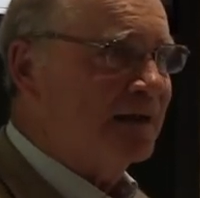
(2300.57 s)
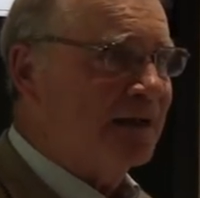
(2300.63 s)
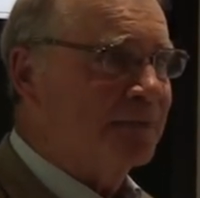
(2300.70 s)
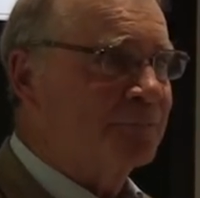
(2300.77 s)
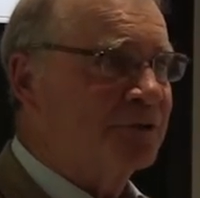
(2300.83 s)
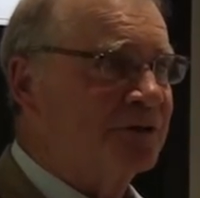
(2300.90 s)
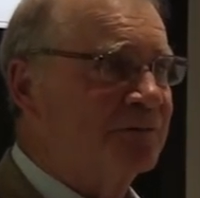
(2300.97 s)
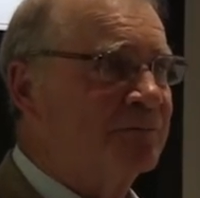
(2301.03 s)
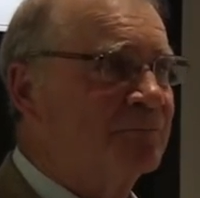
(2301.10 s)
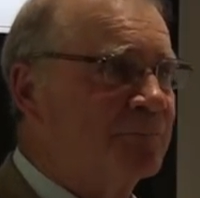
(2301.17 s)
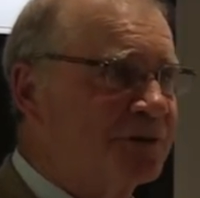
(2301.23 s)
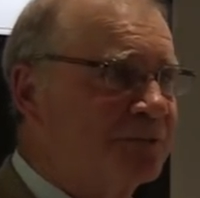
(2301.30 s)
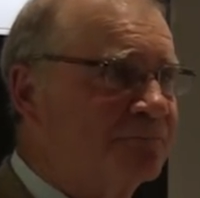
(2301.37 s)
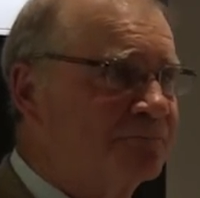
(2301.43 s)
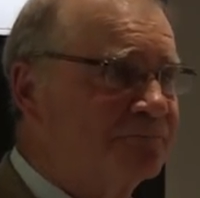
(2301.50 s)
happen,
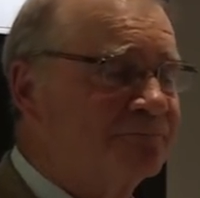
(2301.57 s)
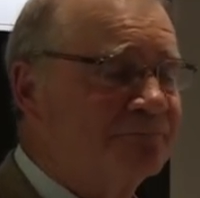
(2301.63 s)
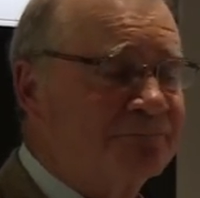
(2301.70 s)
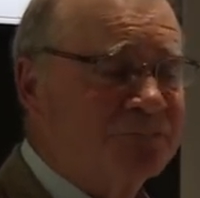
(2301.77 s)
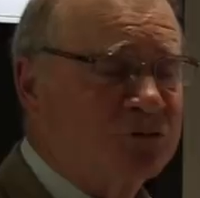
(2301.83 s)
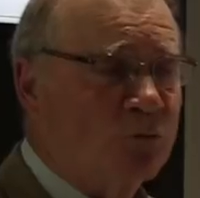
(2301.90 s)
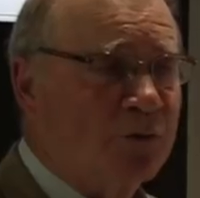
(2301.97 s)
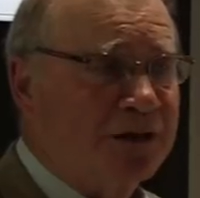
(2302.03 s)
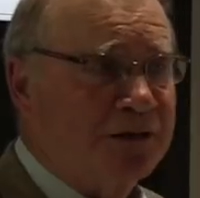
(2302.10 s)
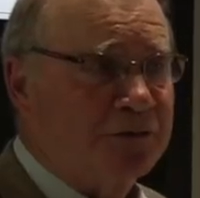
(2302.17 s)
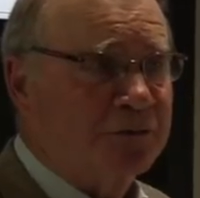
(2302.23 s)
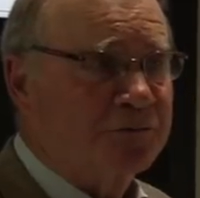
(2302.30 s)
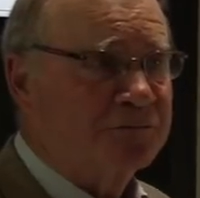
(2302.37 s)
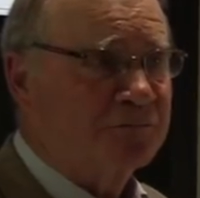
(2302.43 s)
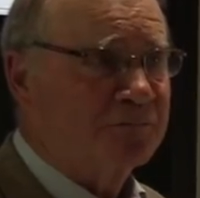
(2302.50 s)
but 20
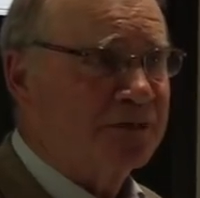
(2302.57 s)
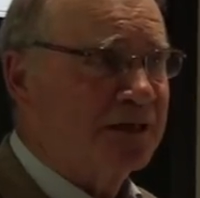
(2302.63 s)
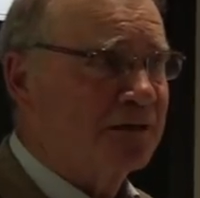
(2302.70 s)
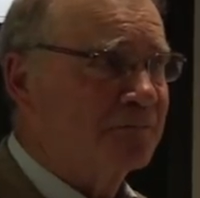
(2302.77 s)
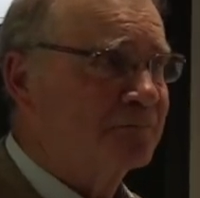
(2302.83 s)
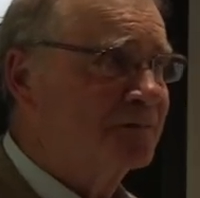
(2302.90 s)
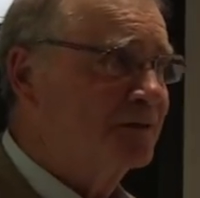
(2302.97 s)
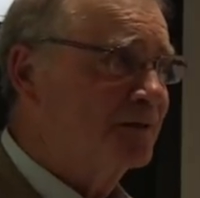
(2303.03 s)
years from now,